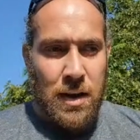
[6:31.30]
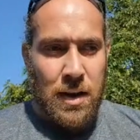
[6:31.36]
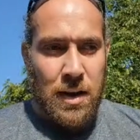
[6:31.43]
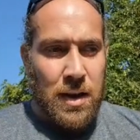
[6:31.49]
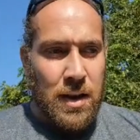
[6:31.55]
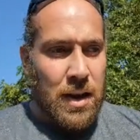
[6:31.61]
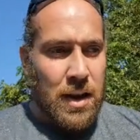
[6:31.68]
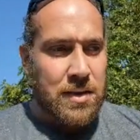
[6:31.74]

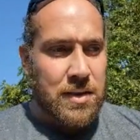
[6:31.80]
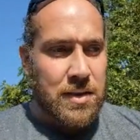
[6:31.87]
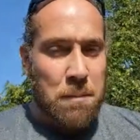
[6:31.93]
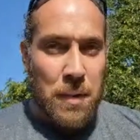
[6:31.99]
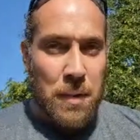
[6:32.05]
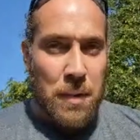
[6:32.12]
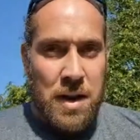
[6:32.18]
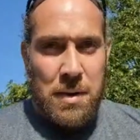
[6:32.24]
It's in
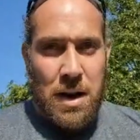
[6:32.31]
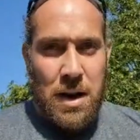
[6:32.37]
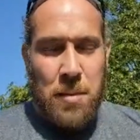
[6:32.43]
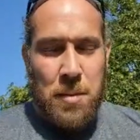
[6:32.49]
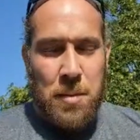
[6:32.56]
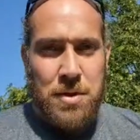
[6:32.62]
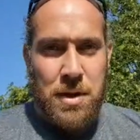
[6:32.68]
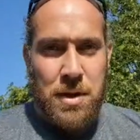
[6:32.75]
many, many
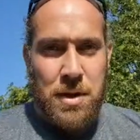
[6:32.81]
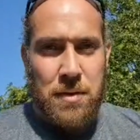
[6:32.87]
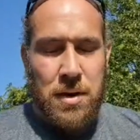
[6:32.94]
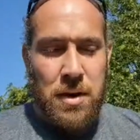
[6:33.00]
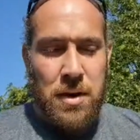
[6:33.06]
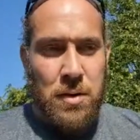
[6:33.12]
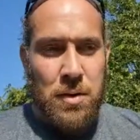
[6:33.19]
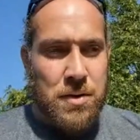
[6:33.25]
music
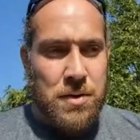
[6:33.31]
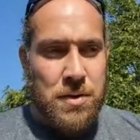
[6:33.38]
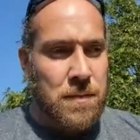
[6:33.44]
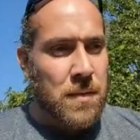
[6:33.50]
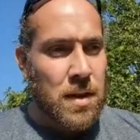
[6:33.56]
videos.